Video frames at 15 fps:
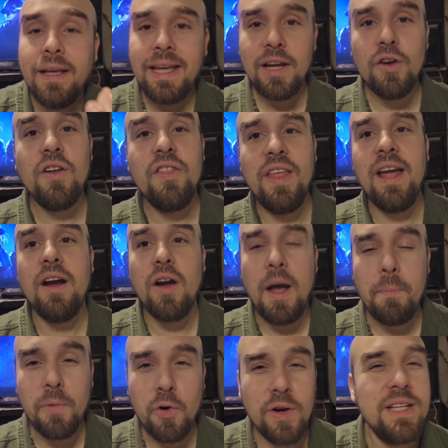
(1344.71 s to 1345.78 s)
Here and there,
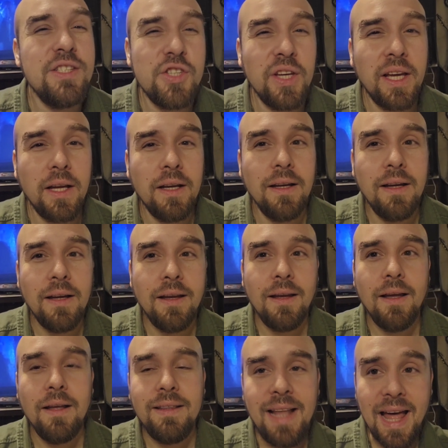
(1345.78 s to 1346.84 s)
I'm cringing.
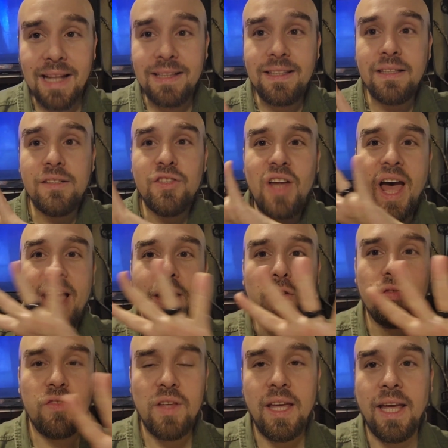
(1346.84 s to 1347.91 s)
Not the
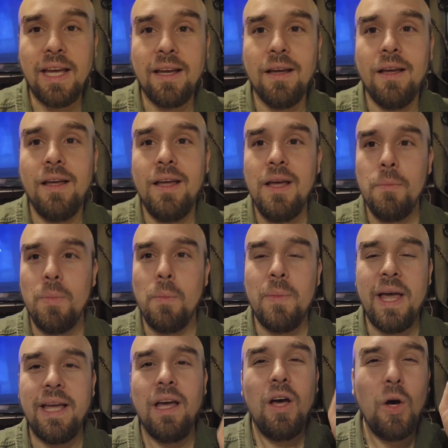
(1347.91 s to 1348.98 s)
entire thing. I'm
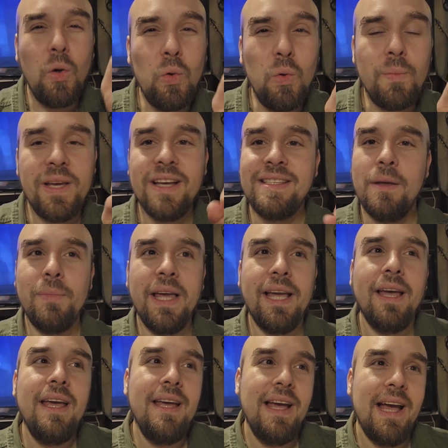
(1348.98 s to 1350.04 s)
like, ooh, because I'm
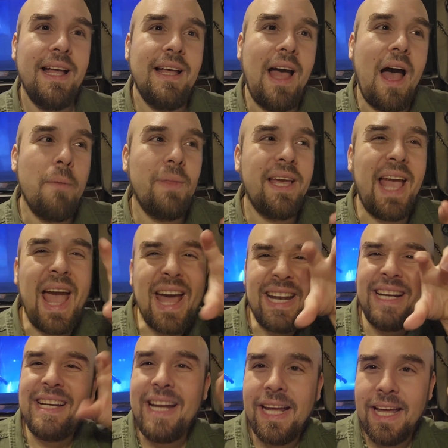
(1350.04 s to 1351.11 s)
like
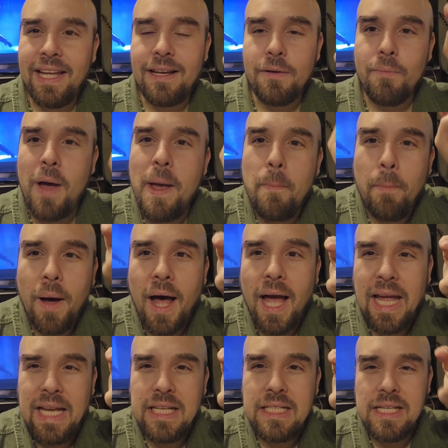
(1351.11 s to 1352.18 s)
editing it in my
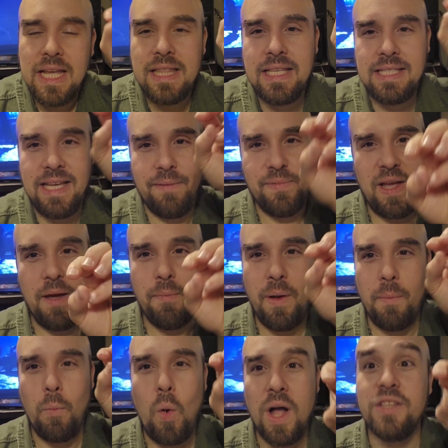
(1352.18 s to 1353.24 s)
mind at the same time
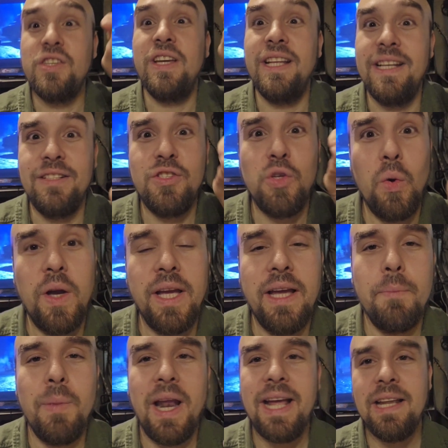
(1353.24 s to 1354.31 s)
I'm watching it and enjoying
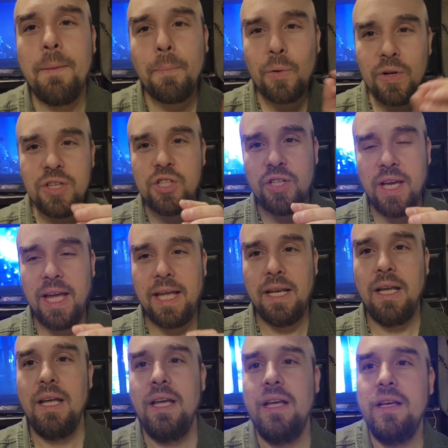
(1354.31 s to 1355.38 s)
it. But I can
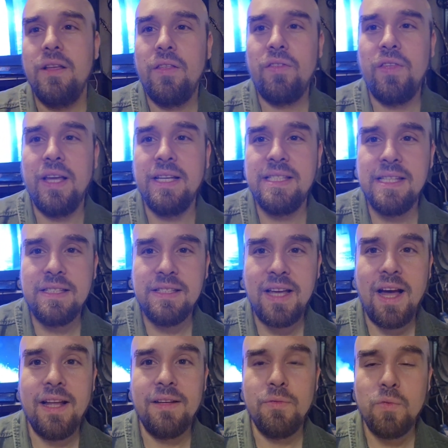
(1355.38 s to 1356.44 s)
appreciate things it's
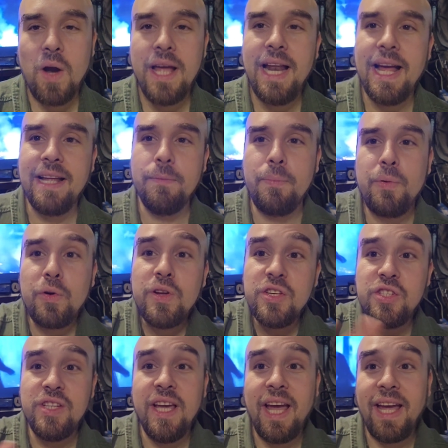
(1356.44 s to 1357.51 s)
gotten right. I can
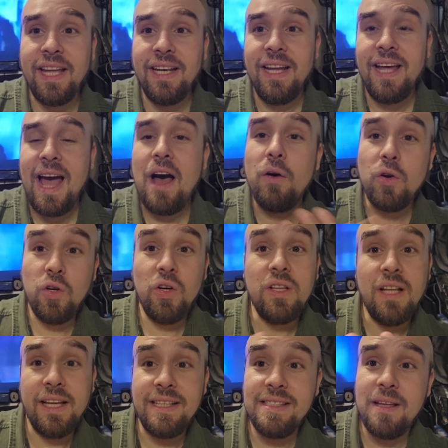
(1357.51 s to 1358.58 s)
appreciate how
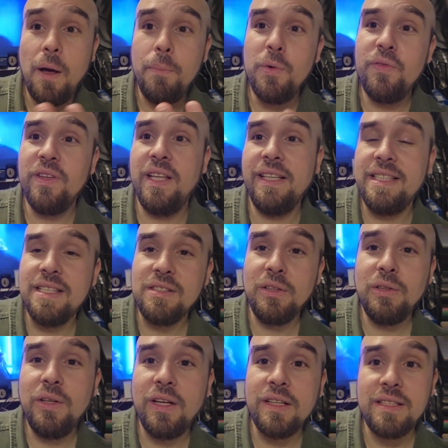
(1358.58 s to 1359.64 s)
good a movie like this
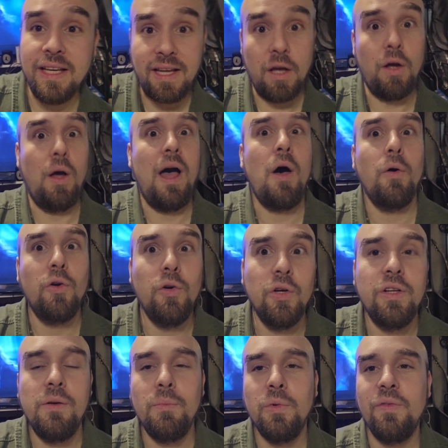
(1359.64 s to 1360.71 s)
looks, how
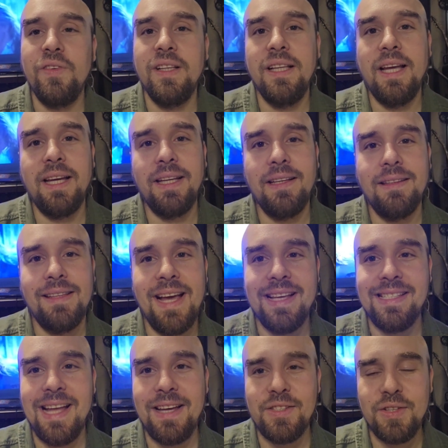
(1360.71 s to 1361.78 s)
good a movie like
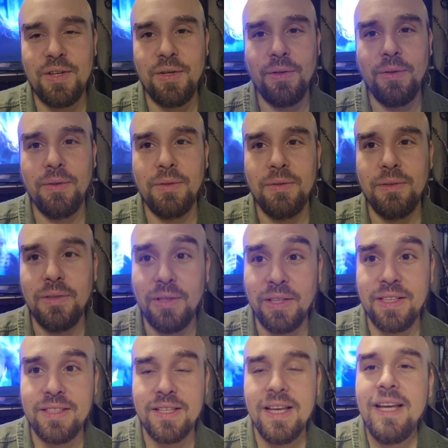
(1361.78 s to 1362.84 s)
Last Action Hero
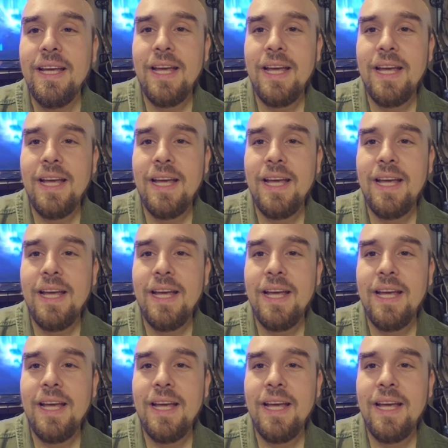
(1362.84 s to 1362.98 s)
looks.